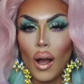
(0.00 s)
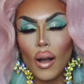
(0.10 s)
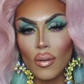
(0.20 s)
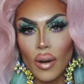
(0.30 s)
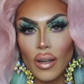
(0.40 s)

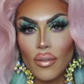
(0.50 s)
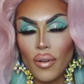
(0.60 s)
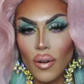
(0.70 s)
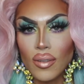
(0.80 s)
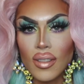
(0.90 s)
Alrighty
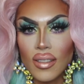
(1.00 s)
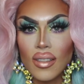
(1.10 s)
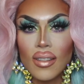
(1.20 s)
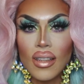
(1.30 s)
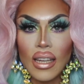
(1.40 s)
folks, this
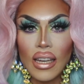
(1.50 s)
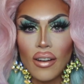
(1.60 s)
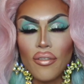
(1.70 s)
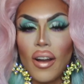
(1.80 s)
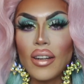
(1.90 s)
is the
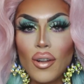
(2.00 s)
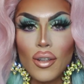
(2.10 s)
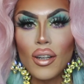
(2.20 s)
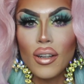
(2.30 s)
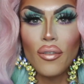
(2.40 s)
final
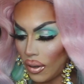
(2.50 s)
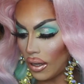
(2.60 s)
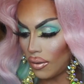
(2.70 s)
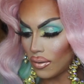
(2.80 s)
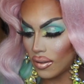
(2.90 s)
look. We
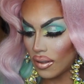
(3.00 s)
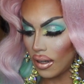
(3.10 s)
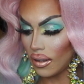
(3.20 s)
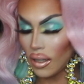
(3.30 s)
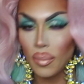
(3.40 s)
used
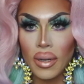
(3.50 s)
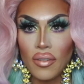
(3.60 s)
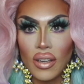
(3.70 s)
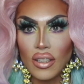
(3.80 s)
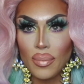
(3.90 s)
a little bit
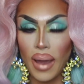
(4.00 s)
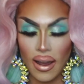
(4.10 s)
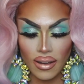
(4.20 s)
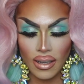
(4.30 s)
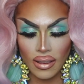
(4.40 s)
of each
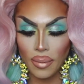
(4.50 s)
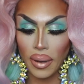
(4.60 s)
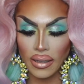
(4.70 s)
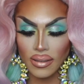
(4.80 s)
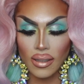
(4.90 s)
palette, the
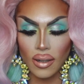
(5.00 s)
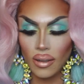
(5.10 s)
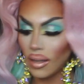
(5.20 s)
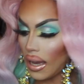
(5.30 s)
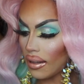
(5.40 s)

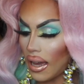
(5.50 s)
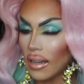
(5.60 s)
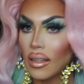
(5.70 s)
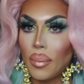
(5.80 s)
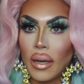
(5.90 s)
Pastel
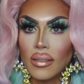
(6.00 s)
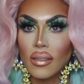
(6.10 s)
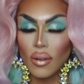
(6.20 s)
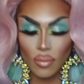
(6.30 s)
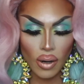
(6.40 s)
Lilac, the
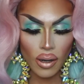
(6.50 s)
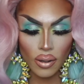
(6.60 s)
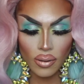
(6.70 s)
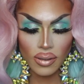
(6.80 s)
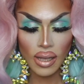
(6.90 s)
Pastel
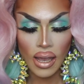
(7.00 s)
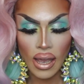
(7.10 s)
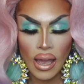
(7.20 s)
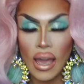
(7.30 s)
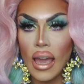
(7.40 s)
Rose,
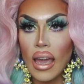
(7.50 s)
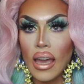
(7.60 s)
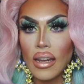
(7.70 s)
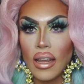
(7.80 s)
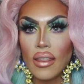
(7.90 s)

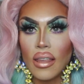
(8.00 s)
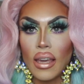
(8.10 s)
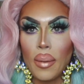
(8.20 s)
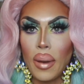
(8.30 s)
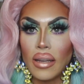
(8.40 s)
and
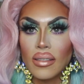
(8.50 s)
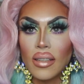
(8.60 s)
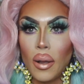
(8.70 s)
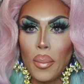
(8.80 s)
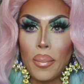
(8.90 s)
the
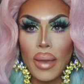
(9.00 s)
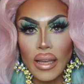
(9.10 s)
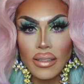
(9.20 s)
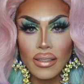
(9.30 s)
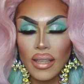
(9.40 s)
Pastel
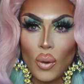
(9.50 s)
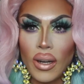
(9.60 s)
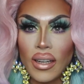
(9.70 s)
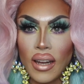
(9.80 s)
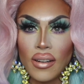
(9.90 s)
Mint.
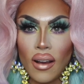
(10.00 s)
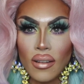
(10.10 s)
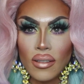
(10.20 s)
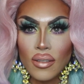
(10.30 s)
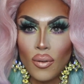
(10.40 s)

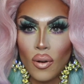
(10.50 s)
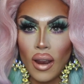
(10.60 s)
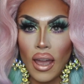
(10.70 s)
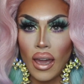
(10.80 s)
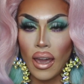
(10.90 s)
$29 for
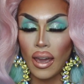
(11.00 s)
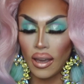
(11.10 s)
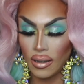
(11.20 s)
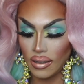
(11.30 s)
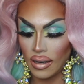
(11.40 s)

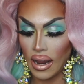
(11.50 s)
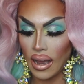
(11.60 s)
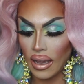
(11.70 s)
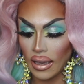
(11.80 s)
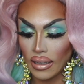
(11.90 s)
a
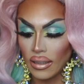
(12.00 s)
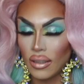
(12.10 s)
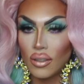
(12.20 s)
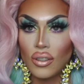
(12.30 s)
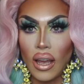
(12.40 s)
9
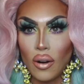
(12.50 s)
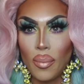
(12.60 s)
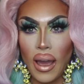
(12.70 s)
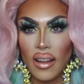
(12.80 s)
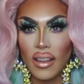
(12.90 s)
shadow
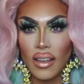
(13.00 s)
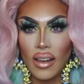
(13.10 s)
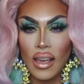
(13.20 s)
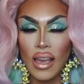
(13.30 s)
palette.